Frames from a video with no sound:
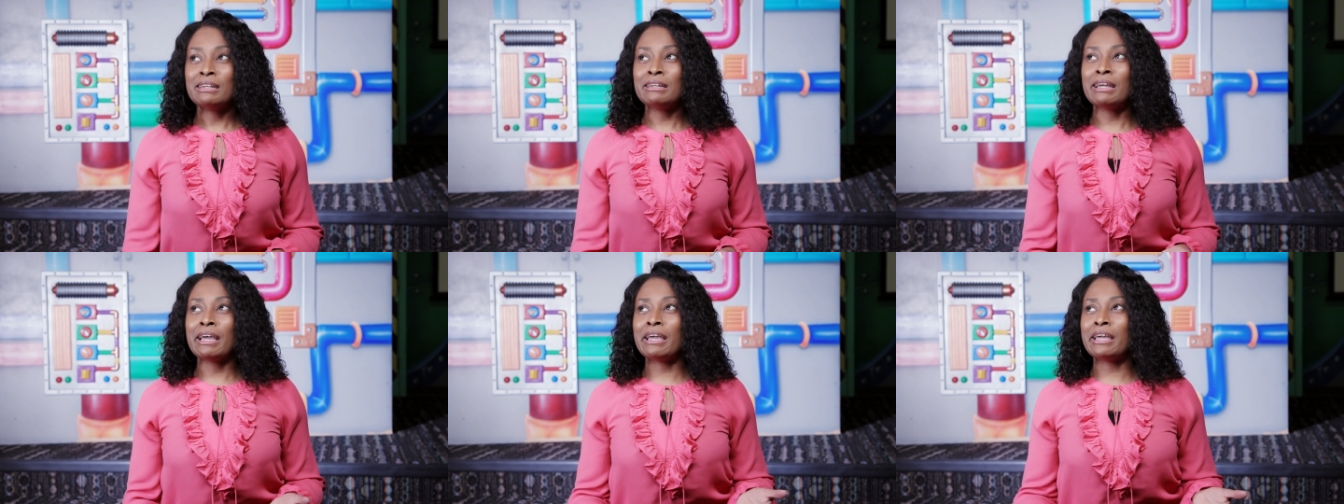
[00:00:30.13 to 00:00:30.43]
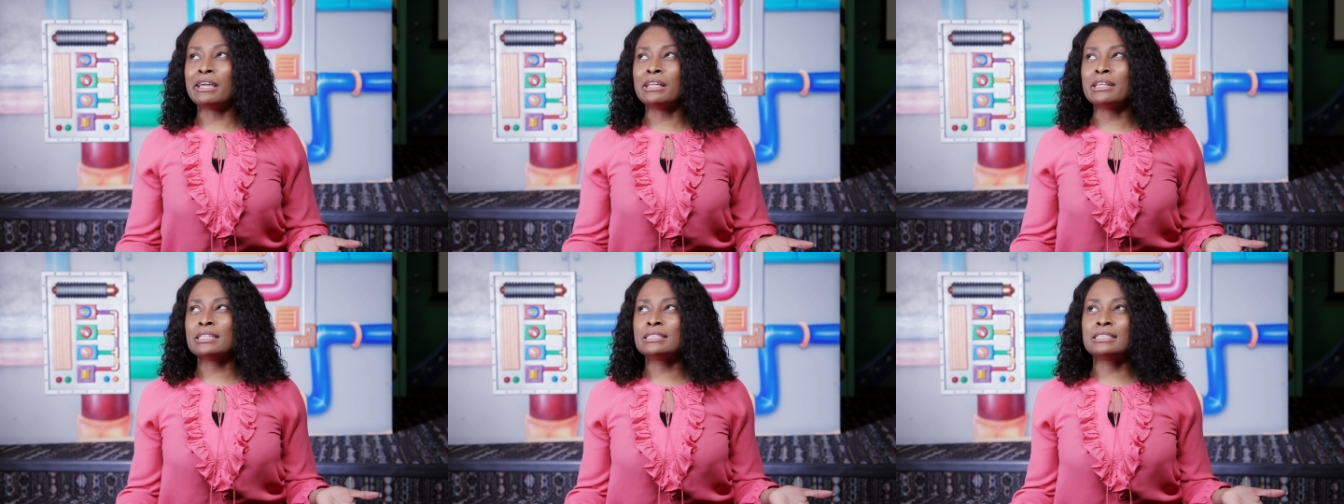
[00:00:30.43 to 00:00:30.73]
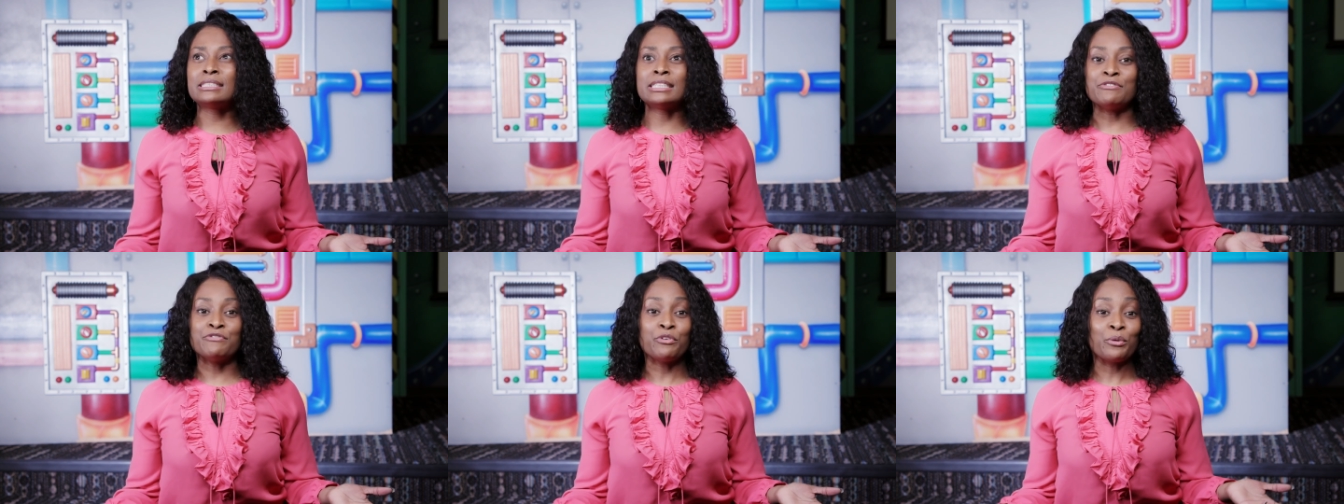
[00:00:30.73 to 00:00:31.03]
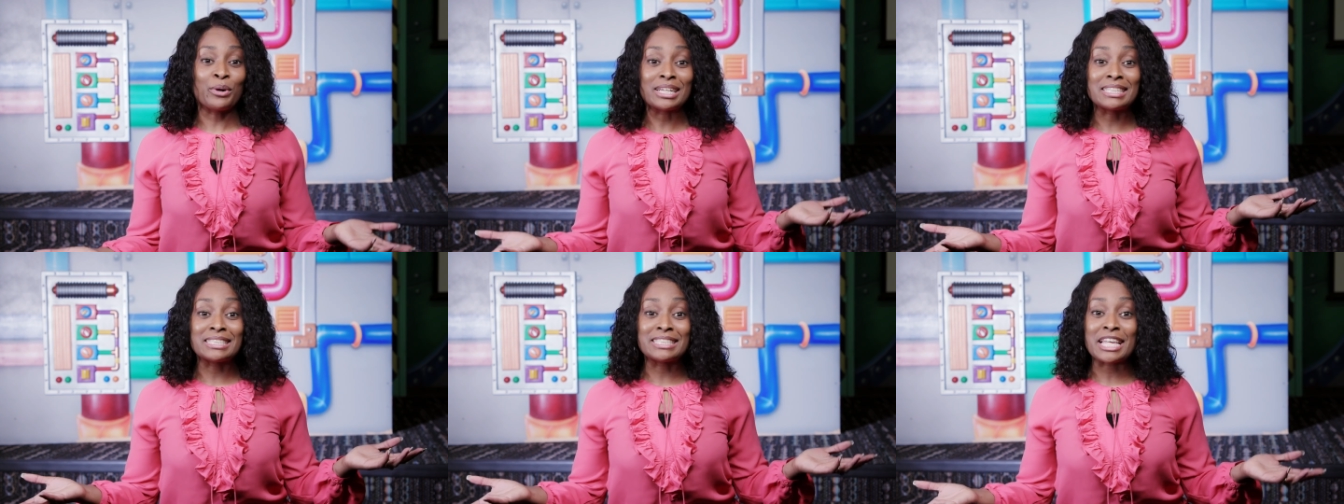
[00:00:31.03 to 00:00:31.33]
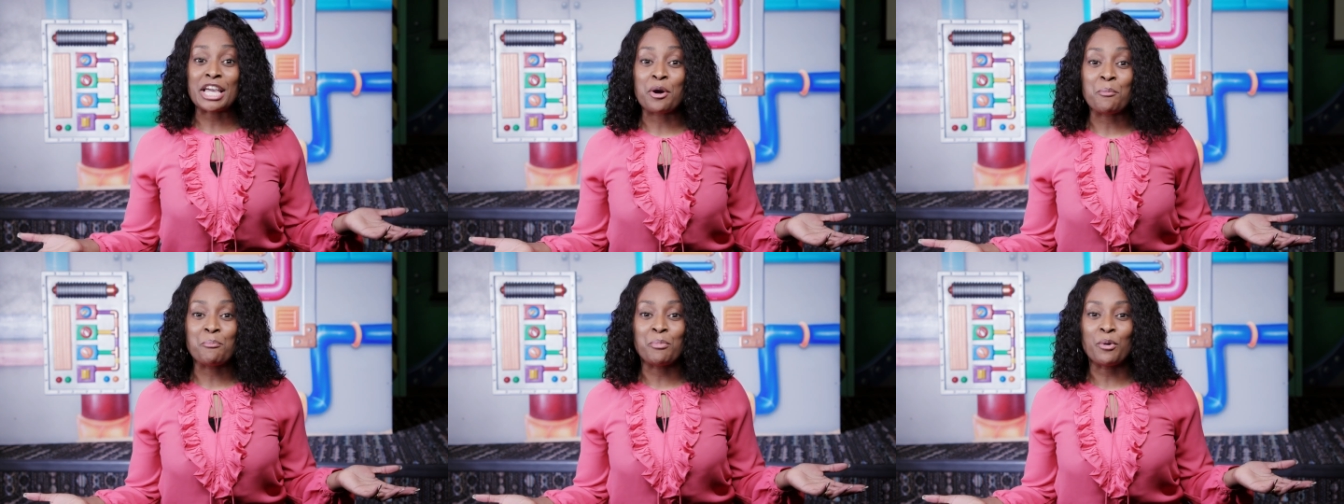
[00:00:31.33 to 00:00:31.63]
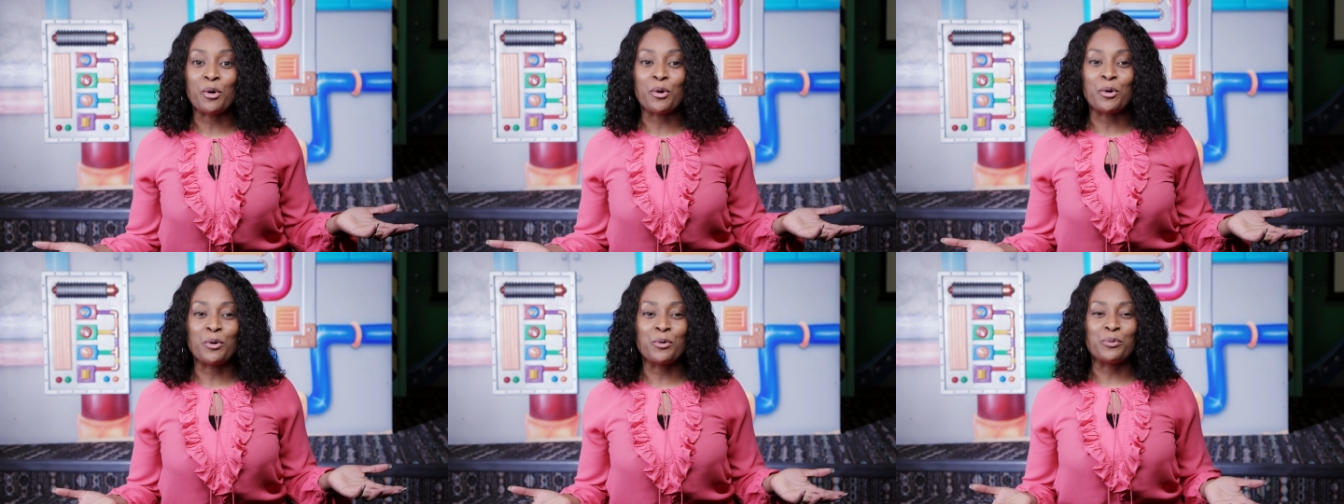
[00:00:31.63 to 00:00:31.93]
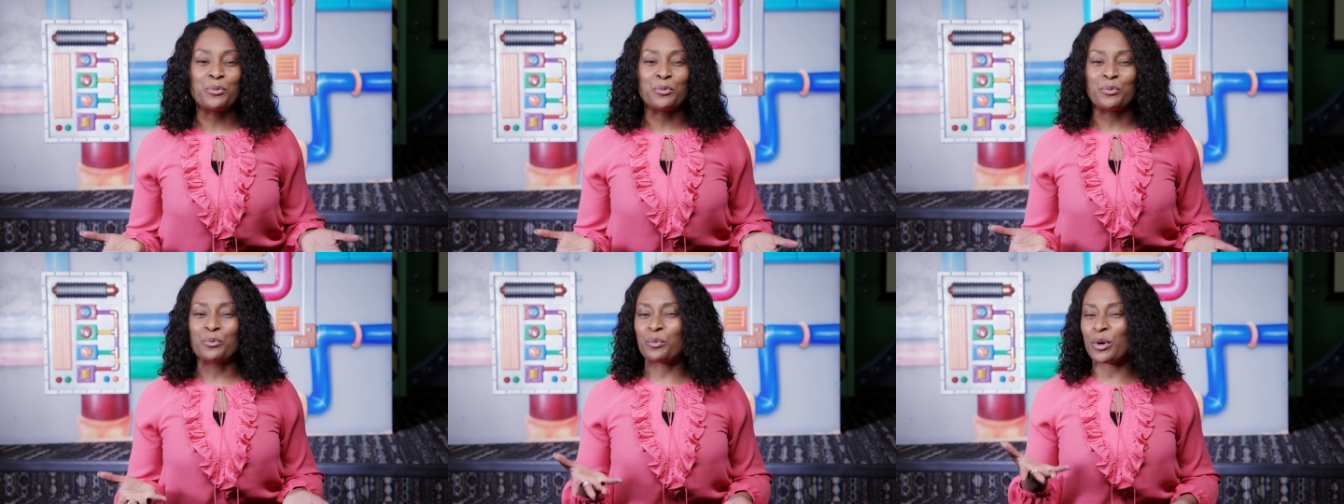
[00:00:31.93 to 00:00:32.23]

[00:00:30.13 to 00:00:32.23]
hey, let's see, for example,